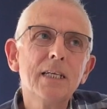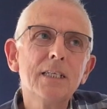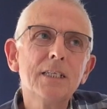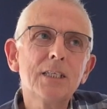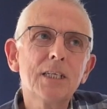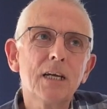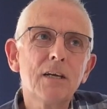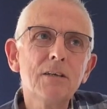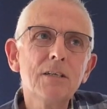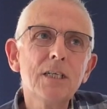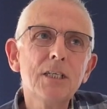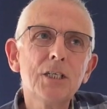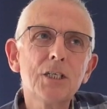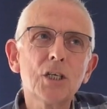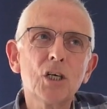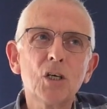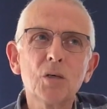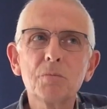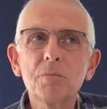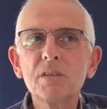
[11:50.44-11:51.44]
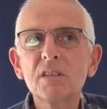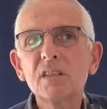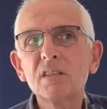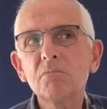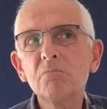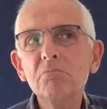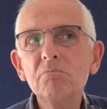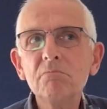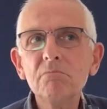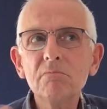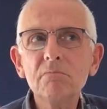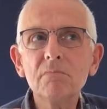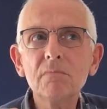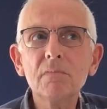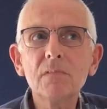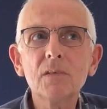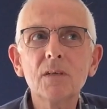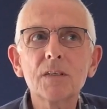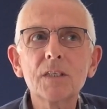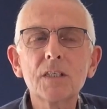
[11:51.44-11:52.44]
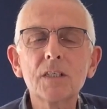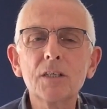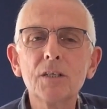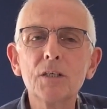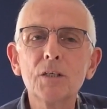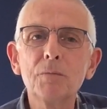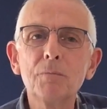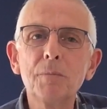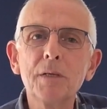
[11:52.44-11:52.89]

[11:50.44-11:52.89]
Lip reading: Charity shops, not so good,